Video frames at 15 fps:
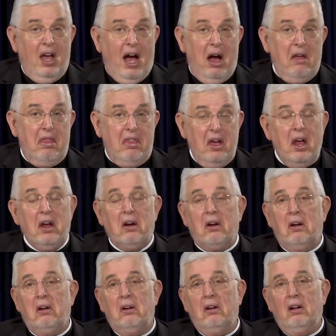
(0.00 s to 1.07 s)
I think
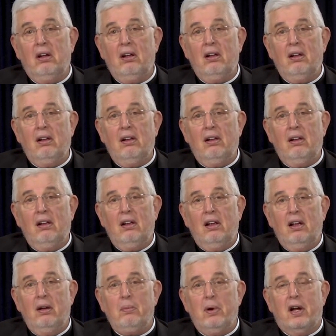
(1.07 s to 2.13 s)

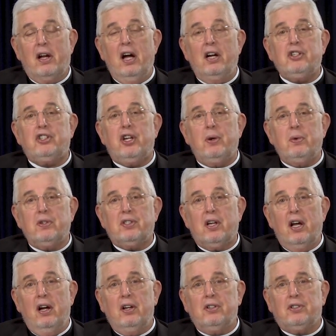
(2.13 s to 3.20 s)
because she was
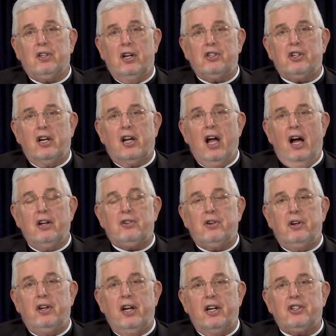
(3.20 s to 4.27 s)
such a
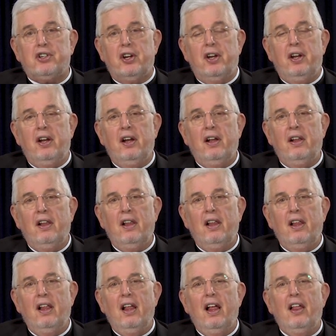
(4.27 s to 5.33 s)
contradiction,
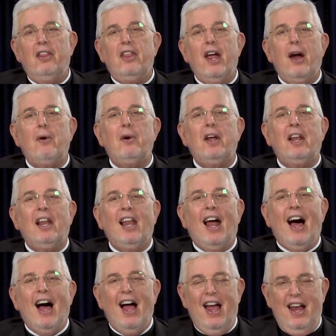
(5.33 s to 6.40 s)
therein
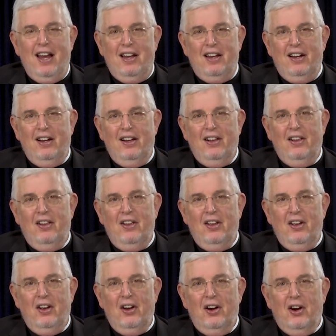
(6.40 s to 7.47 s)
lied
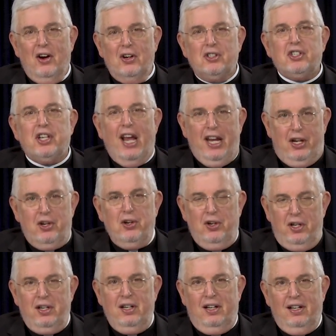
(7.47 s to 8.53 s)
her
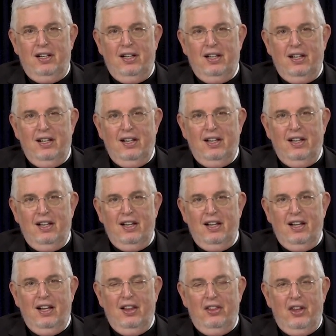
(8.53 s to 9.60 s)
sainthood.
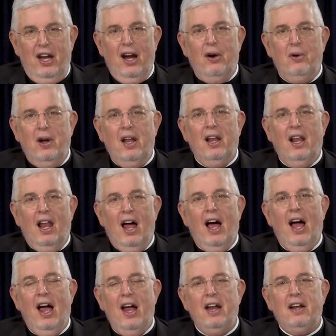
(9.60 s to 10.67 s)
Therein
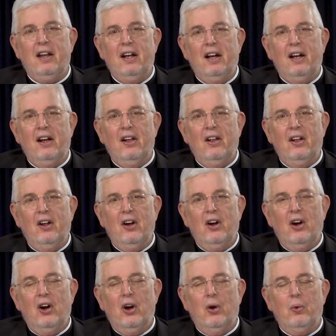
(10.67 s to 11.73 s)
lied
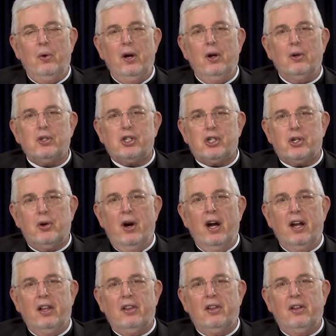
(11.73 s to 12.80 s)
her real
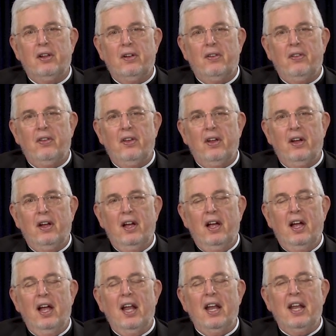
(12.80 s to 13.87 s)
strength
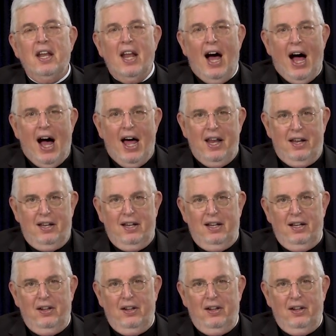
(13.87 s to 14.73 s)
not,